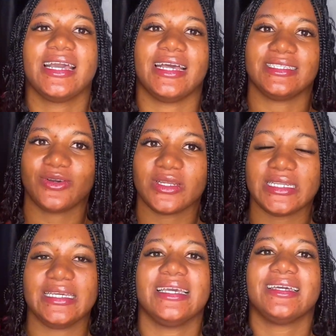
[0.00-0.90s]
And
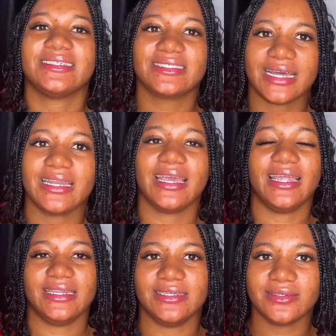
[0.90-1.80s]
secondly, start
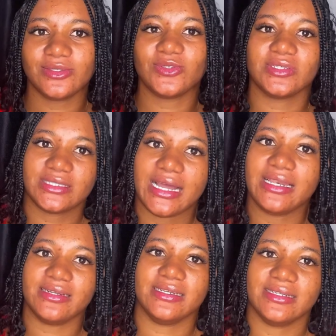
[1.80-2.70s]
early to start
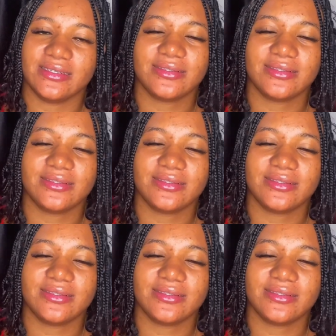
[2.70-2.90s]
learning.